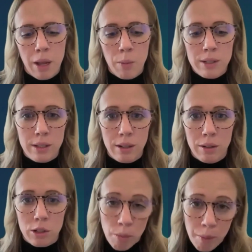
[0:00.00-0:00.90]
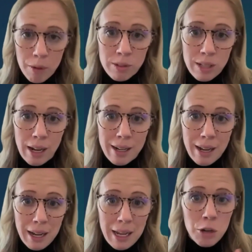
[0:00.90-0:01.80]
it was, just remember, it was not a
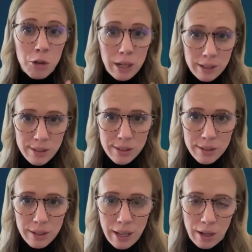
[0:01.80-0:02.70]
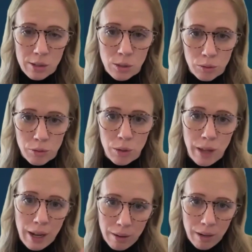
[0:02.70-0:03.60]
net increase in unsold food.
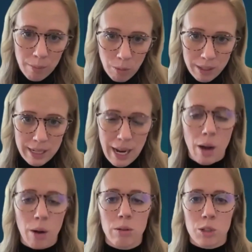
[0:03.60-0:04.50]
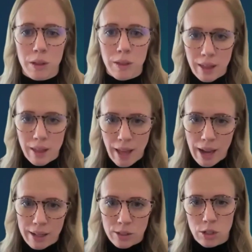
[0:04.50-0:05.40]
That number went down. Just within
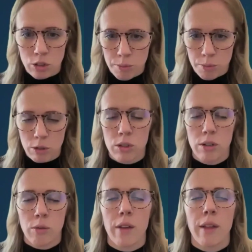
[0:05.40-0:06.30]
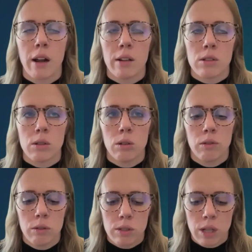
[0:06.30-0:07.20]
that, it's a distribution of where that unsold
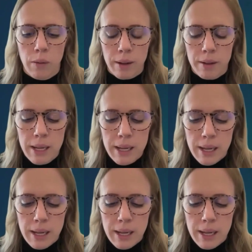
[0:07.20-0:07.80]
food is going.